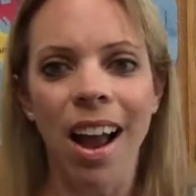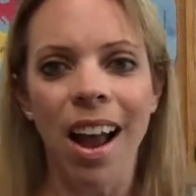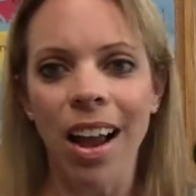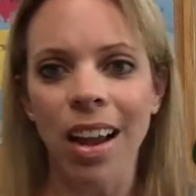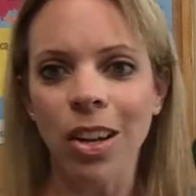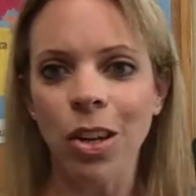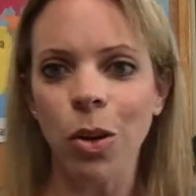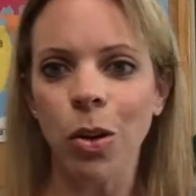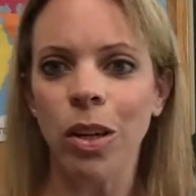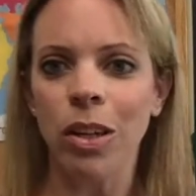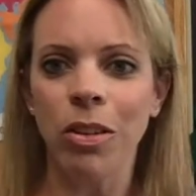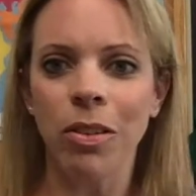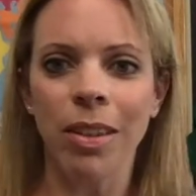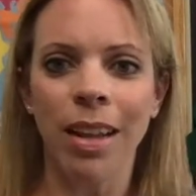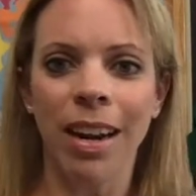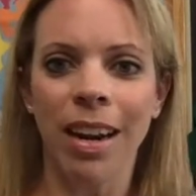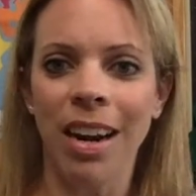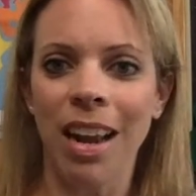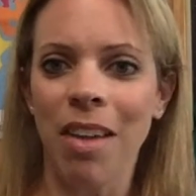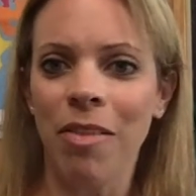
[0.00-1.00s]
You could do
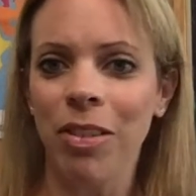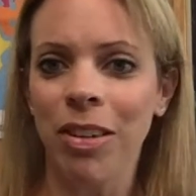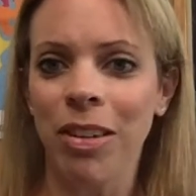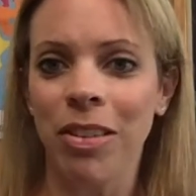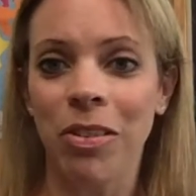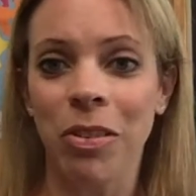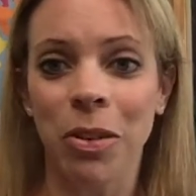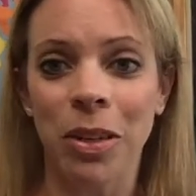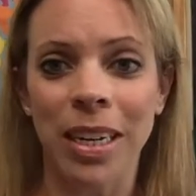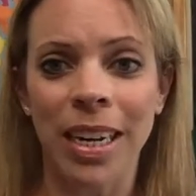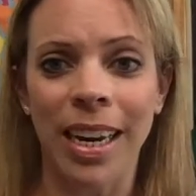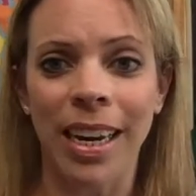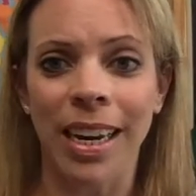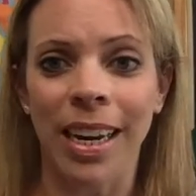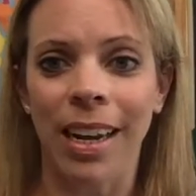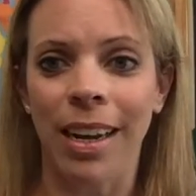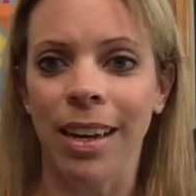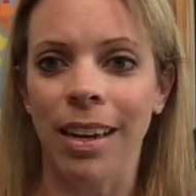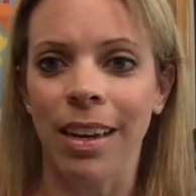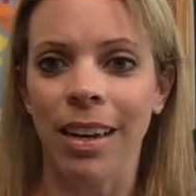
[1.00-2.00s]
that on every
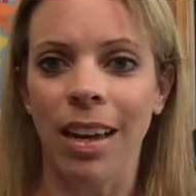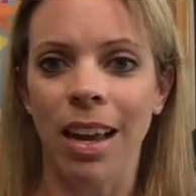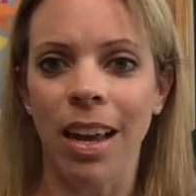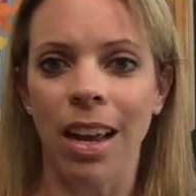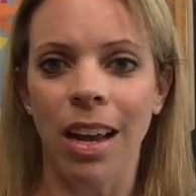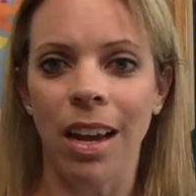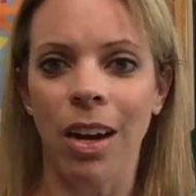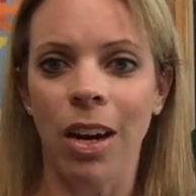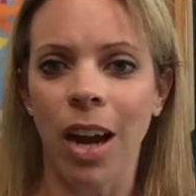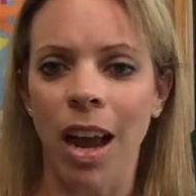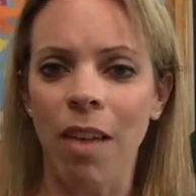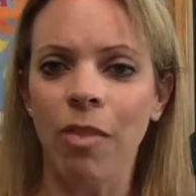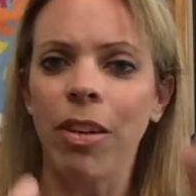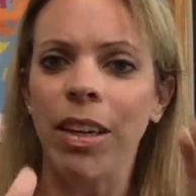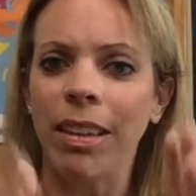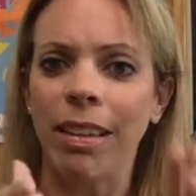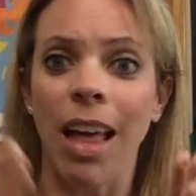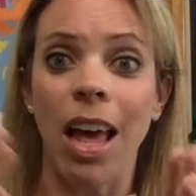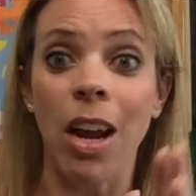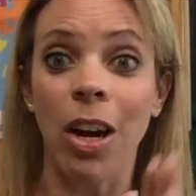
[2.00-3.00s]
screen or every
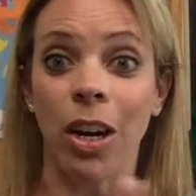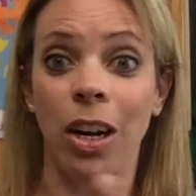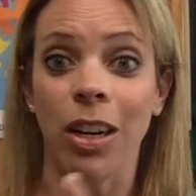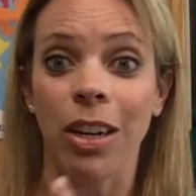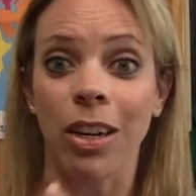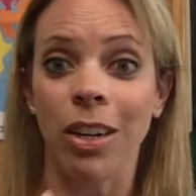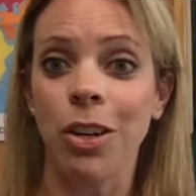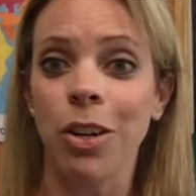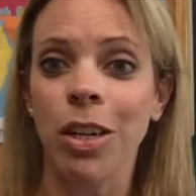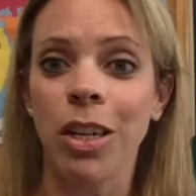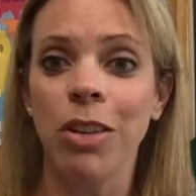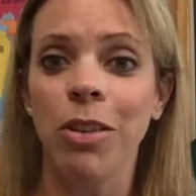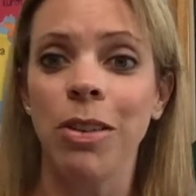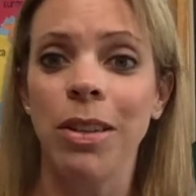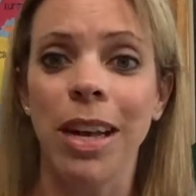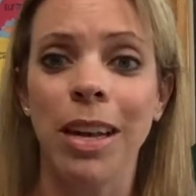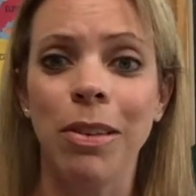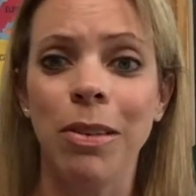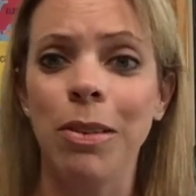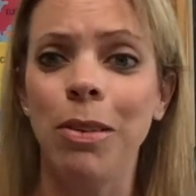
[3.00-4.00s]
letter. You could do
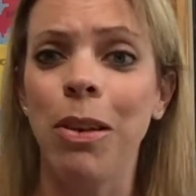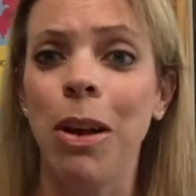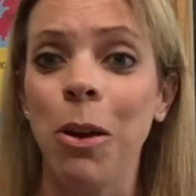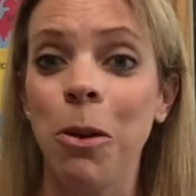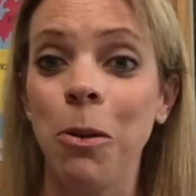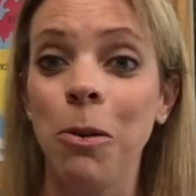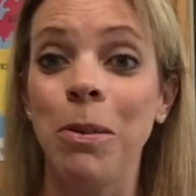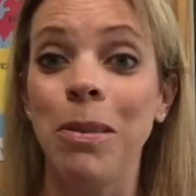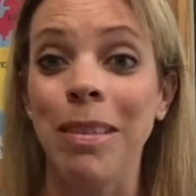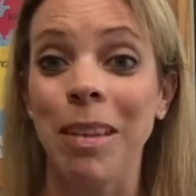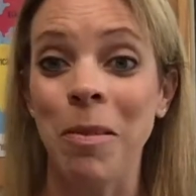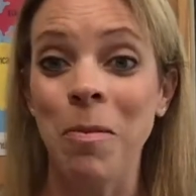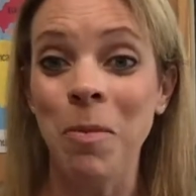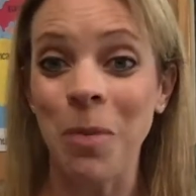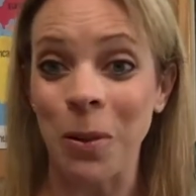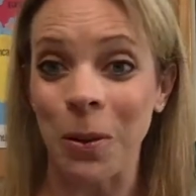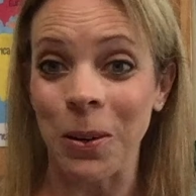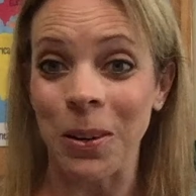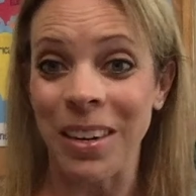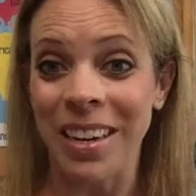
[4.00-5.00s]
that so
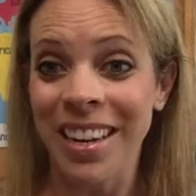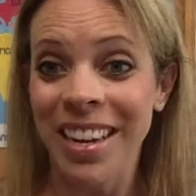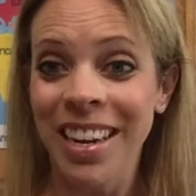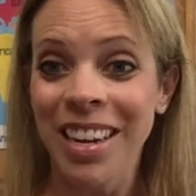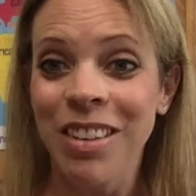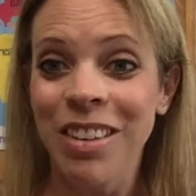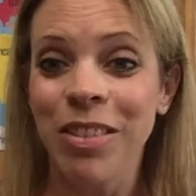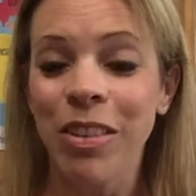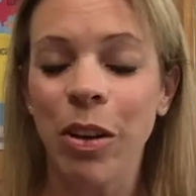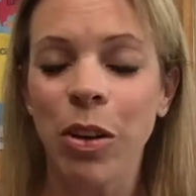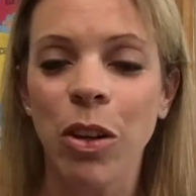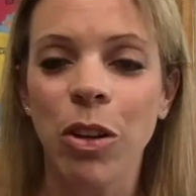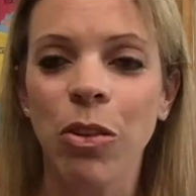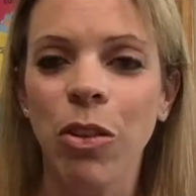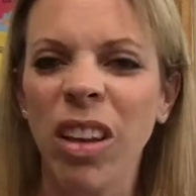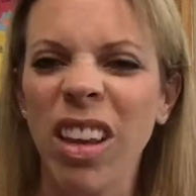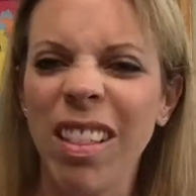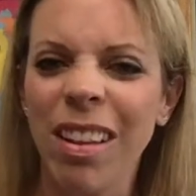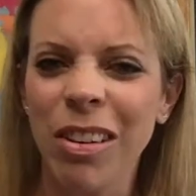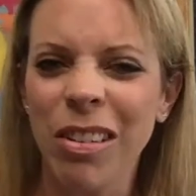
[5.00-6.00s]
simple. So
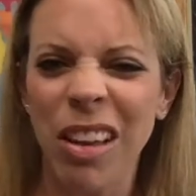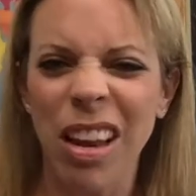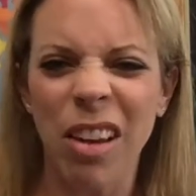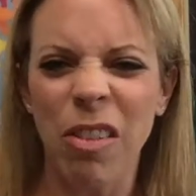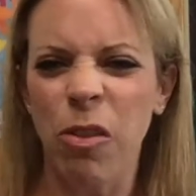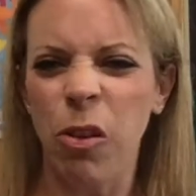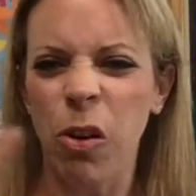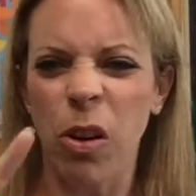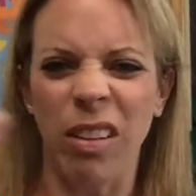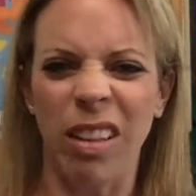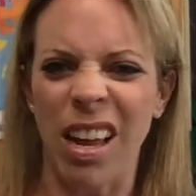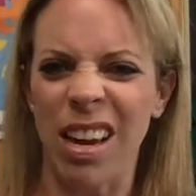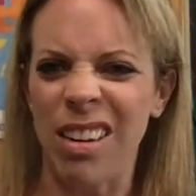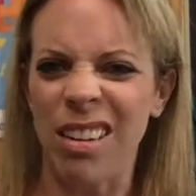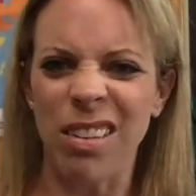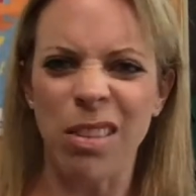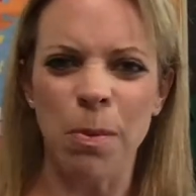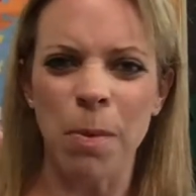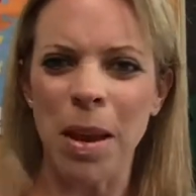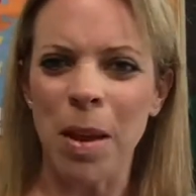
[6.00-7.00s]
usually there's like 4
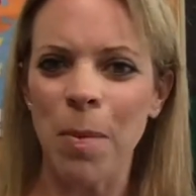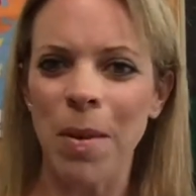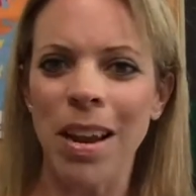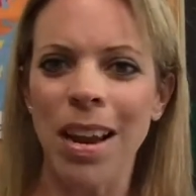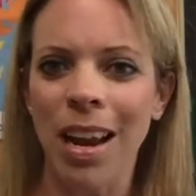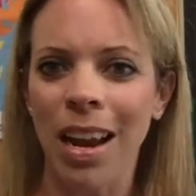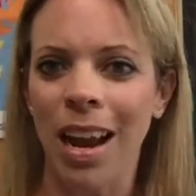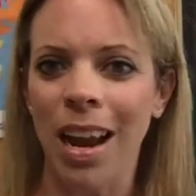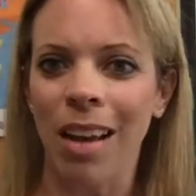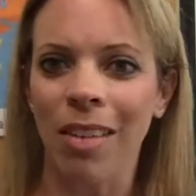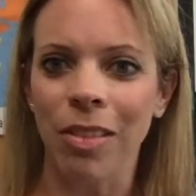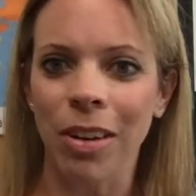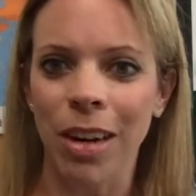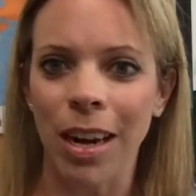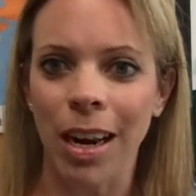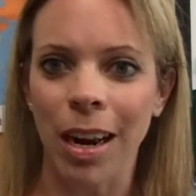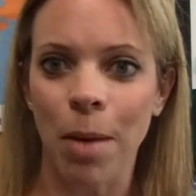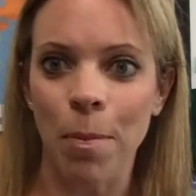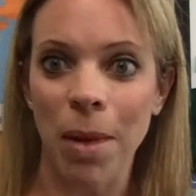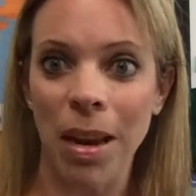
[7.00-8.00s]
letters maybe covered
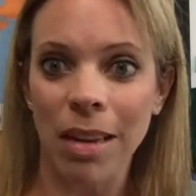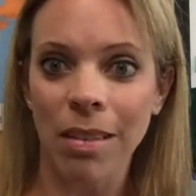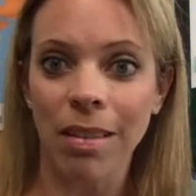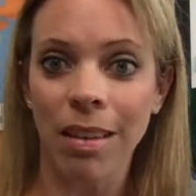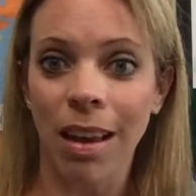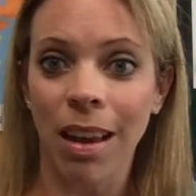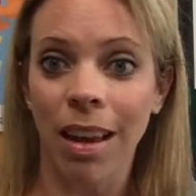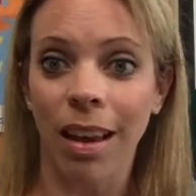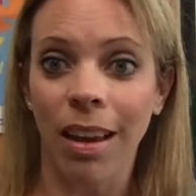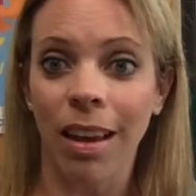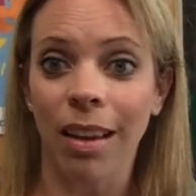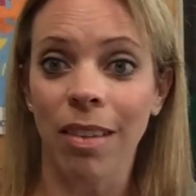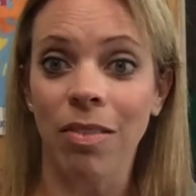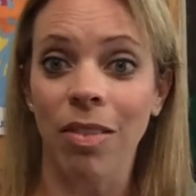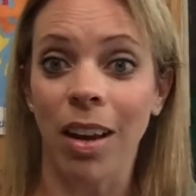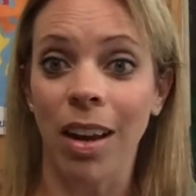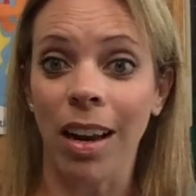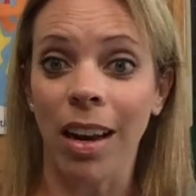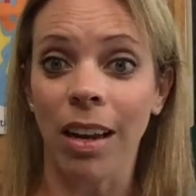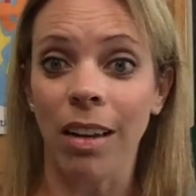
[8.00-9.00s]
in a basic
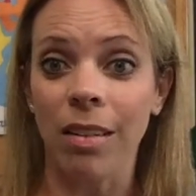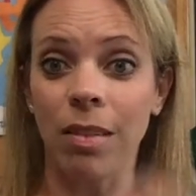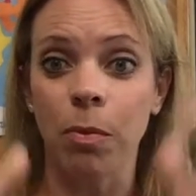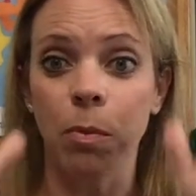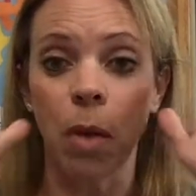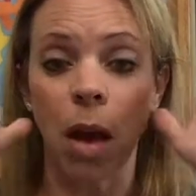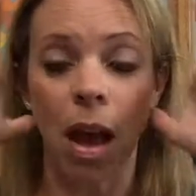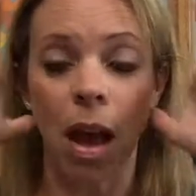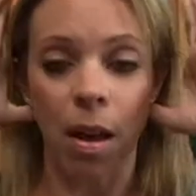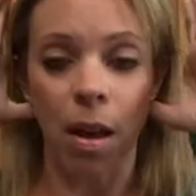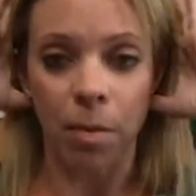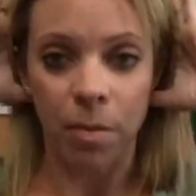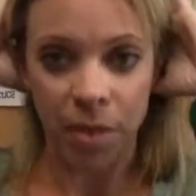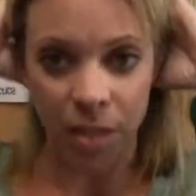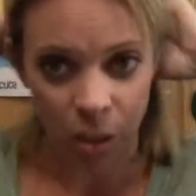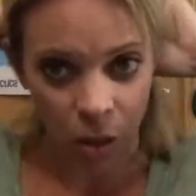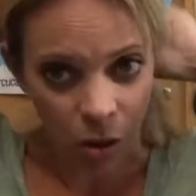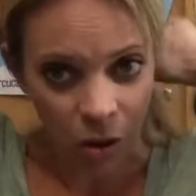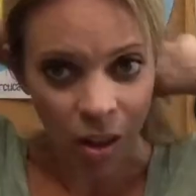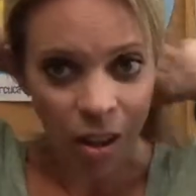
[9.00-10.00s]
phonics
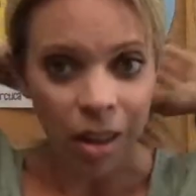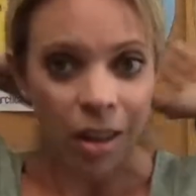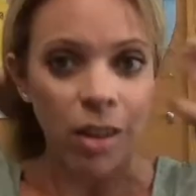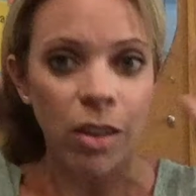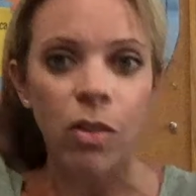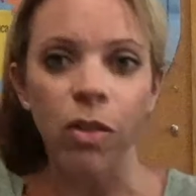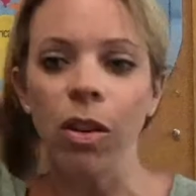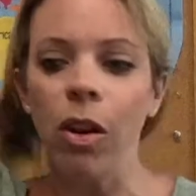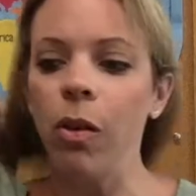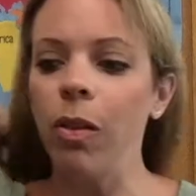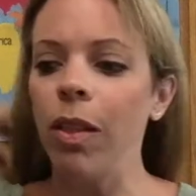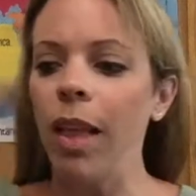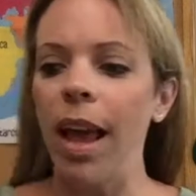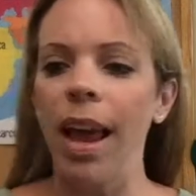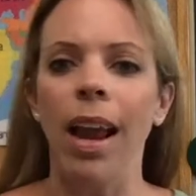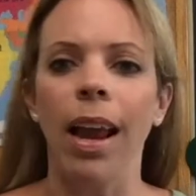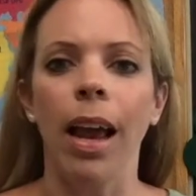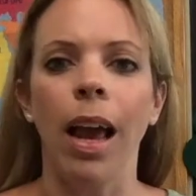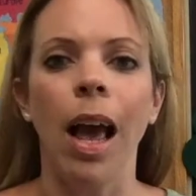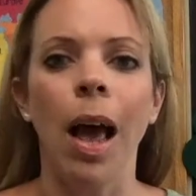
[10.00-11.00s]
deal. So
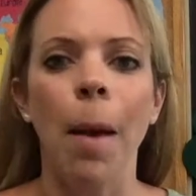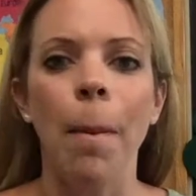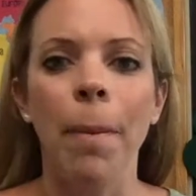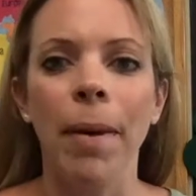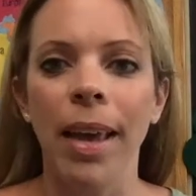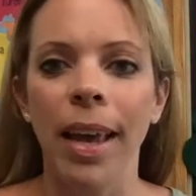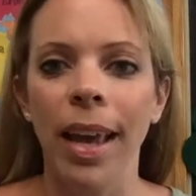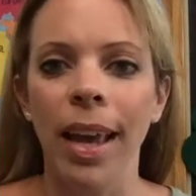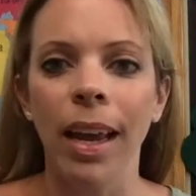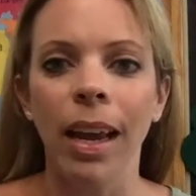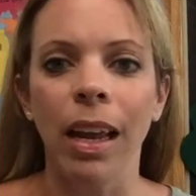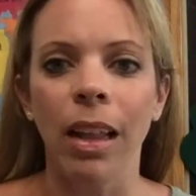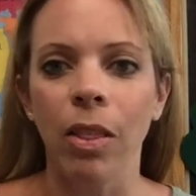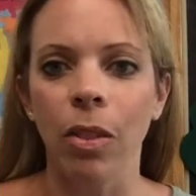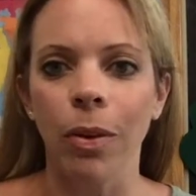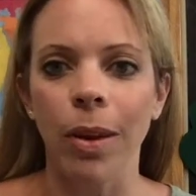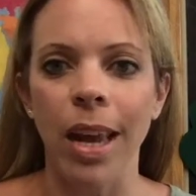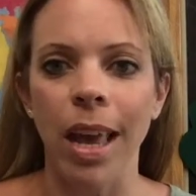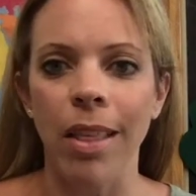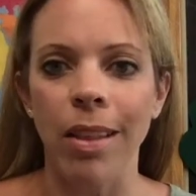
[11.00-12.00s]
like a pig and
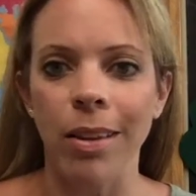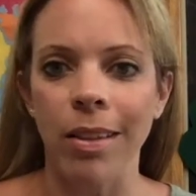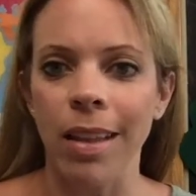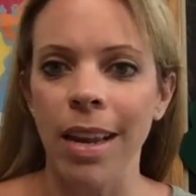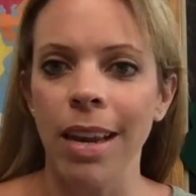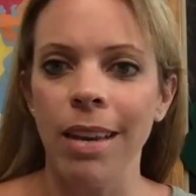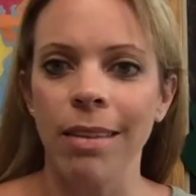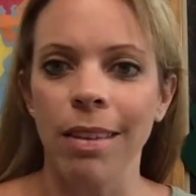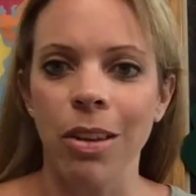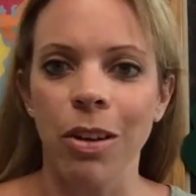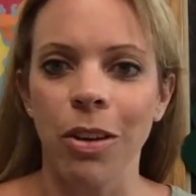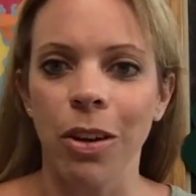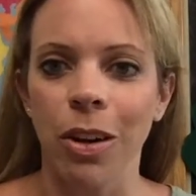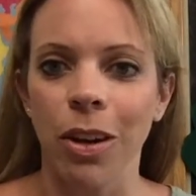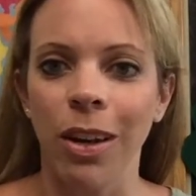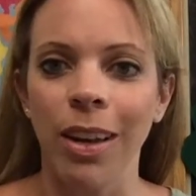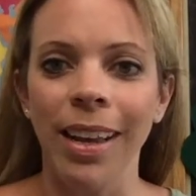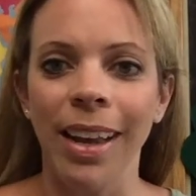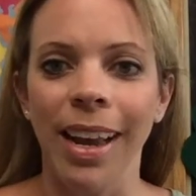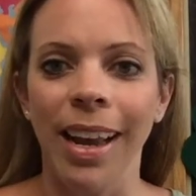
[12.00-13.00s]
3 other things and you're
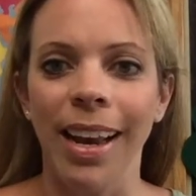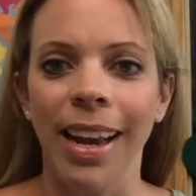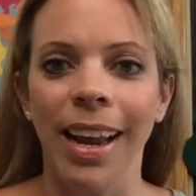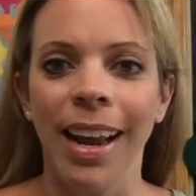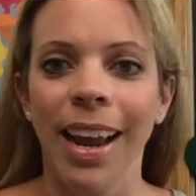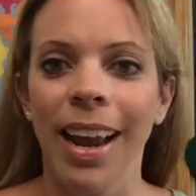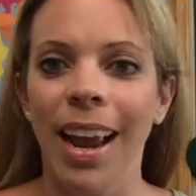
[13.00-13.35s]
good.